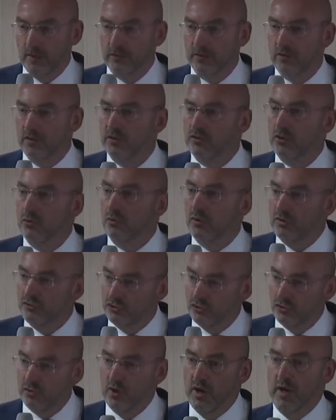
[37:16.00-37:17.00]
There is a
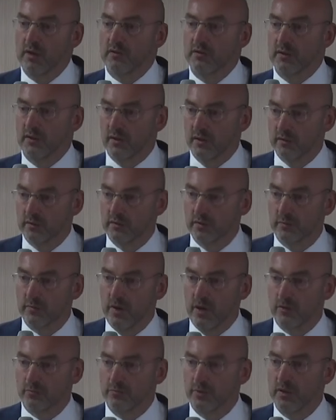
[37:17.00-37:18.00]
richer idea
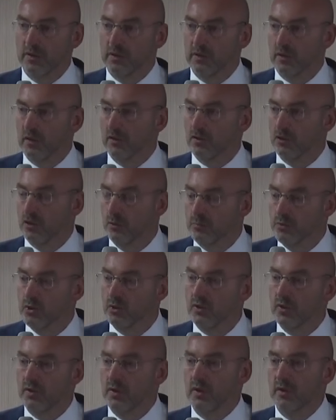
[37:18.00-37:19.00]
about being
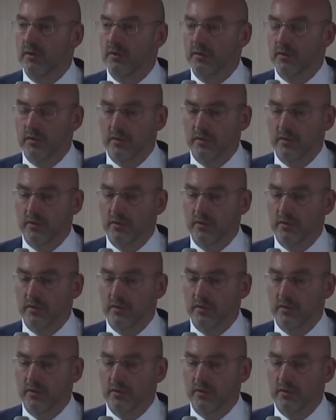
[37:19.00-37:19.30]
community,